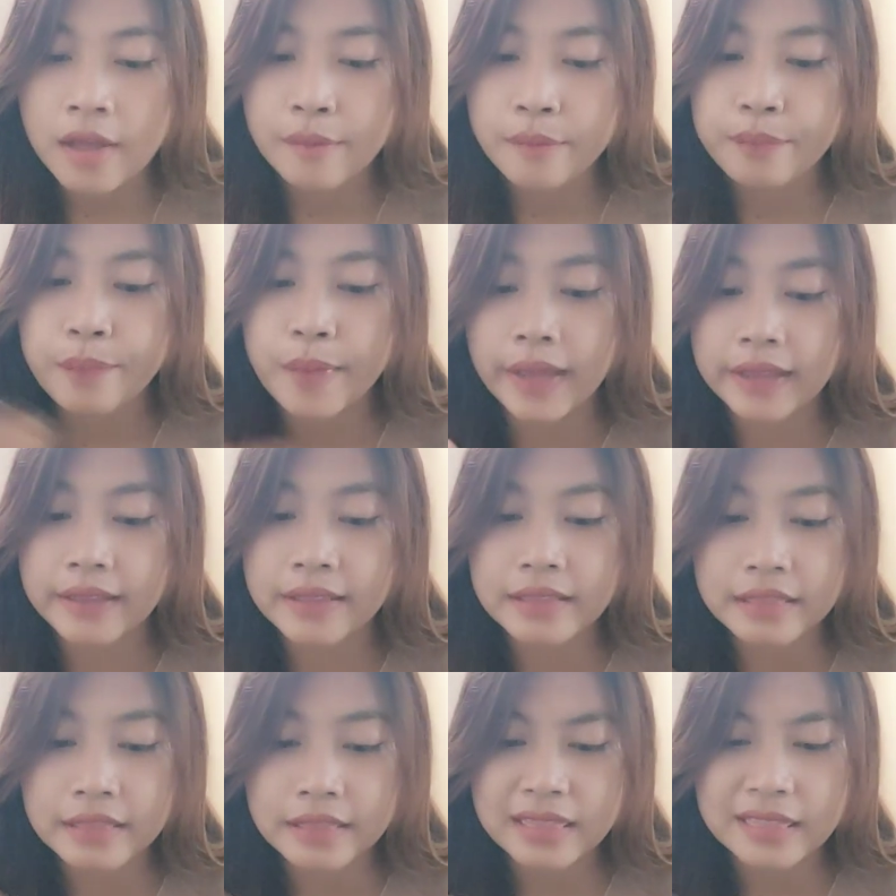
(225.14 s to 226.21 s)
back
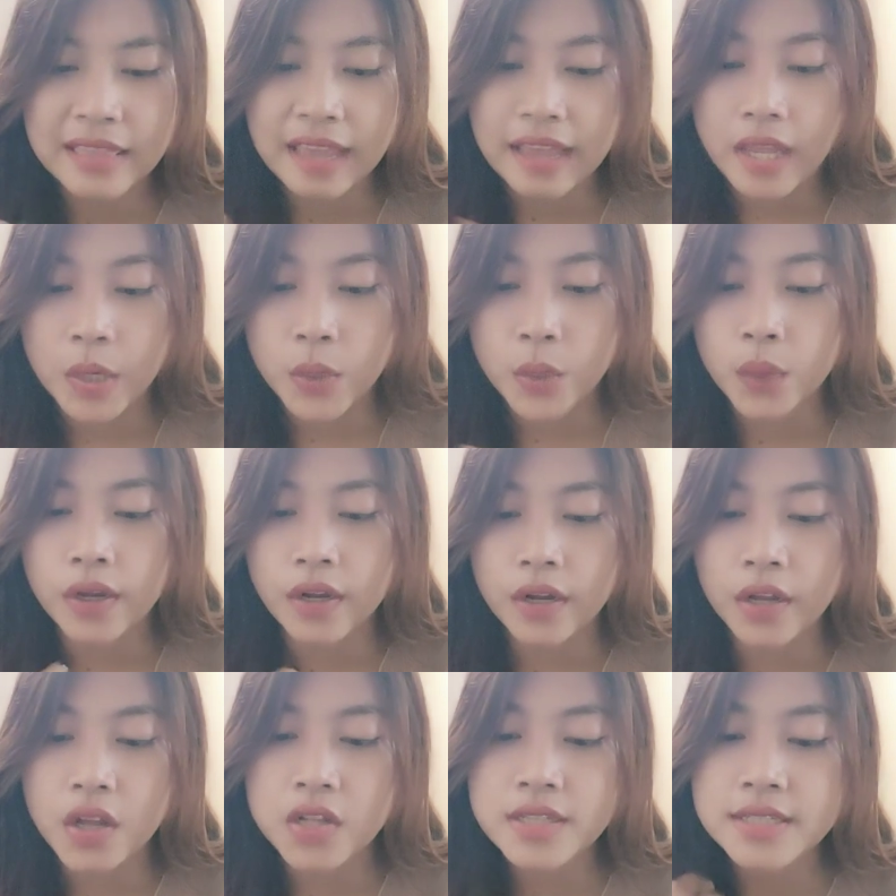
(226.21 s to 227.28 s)
then were
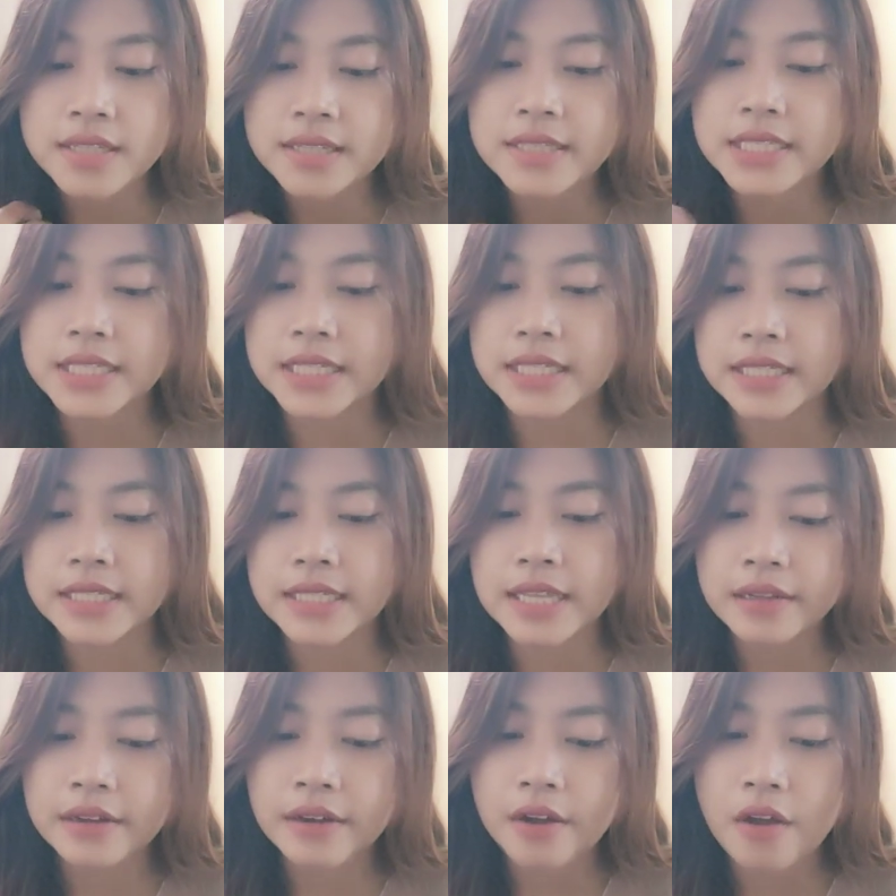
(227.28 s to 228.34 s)
considered the
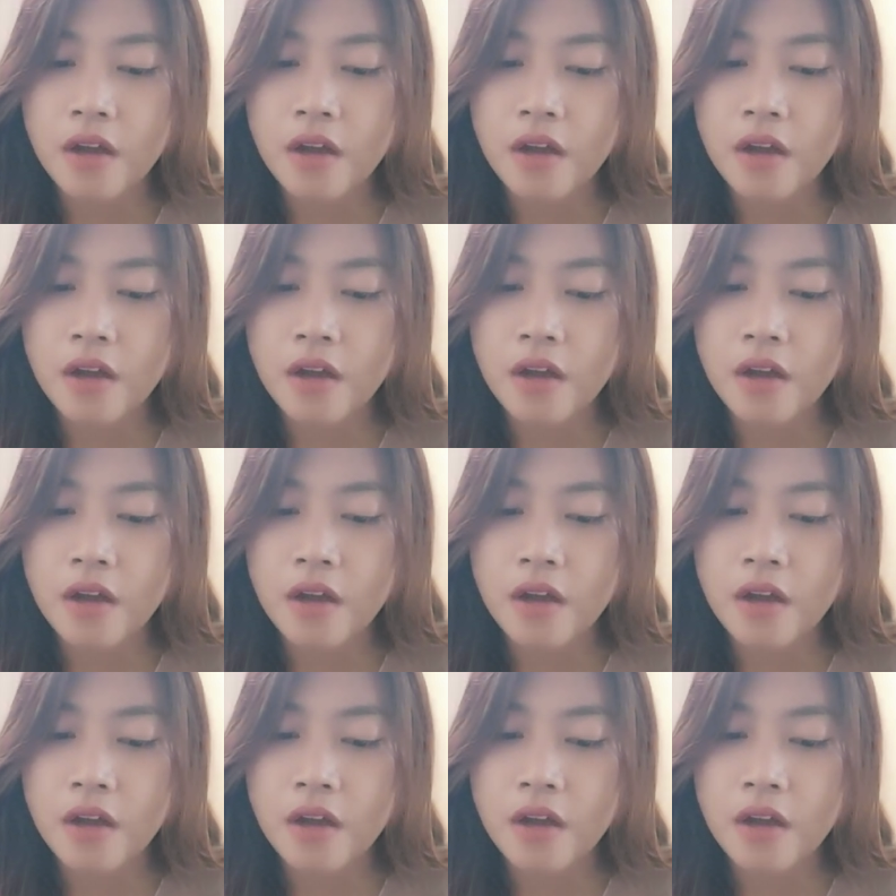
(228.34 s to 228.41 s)
center